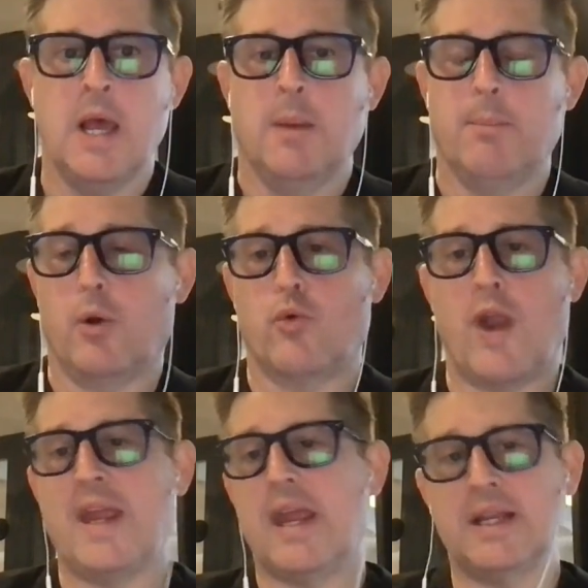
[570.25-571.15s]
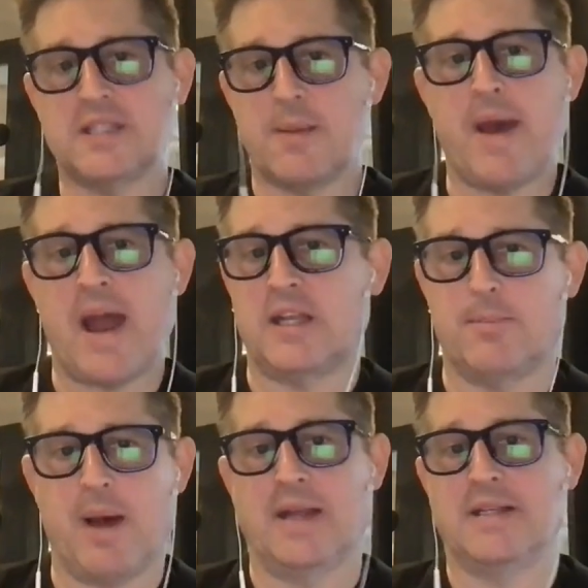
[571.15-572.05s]
But ranking is impacted
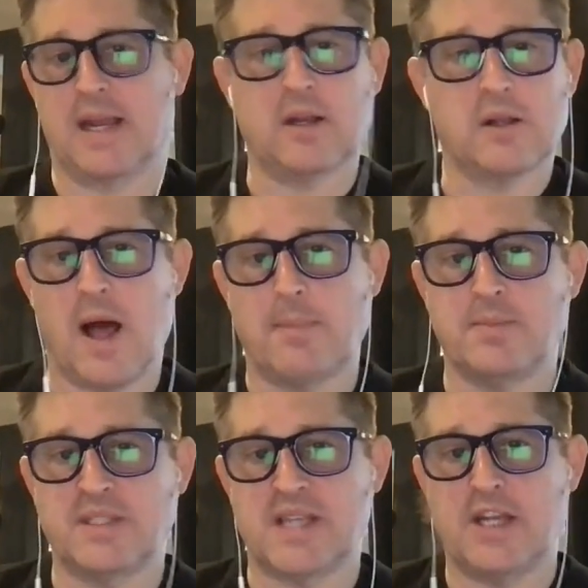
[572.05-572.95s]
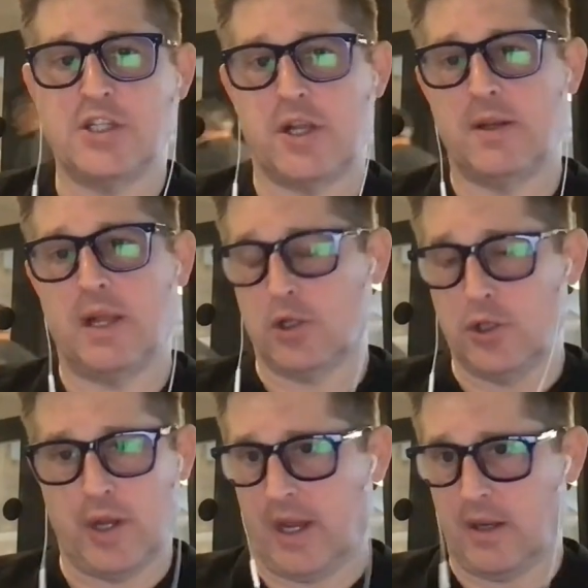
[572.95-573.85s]
by technical optimization,
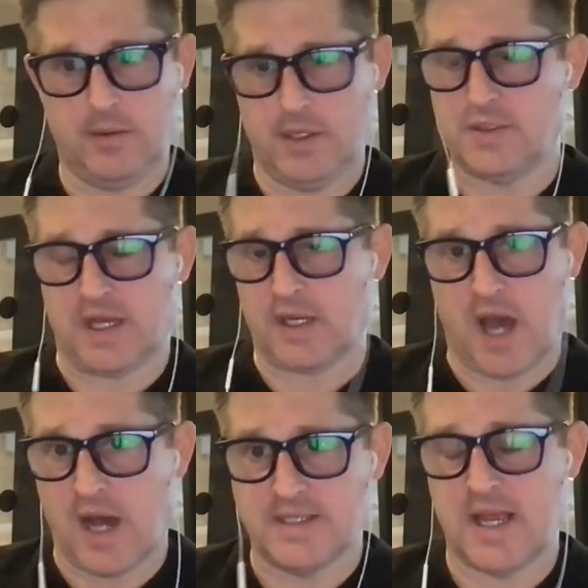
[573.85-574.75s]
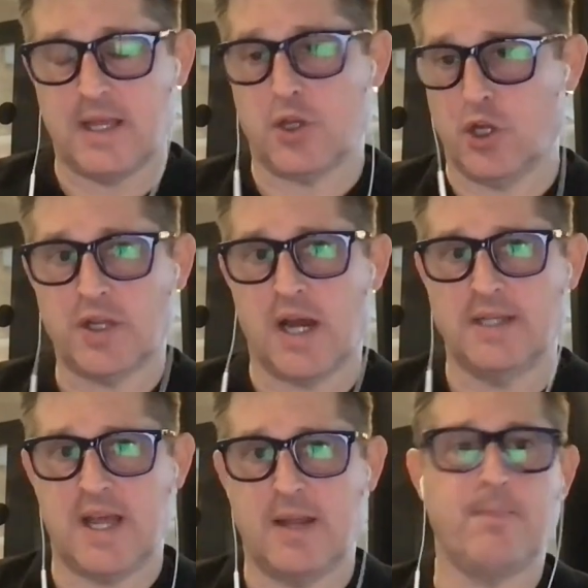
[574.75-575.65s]
including using content, good
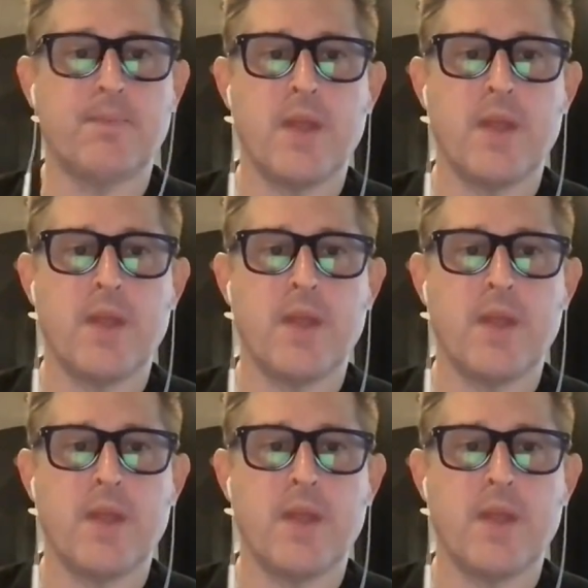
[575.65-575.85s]
content,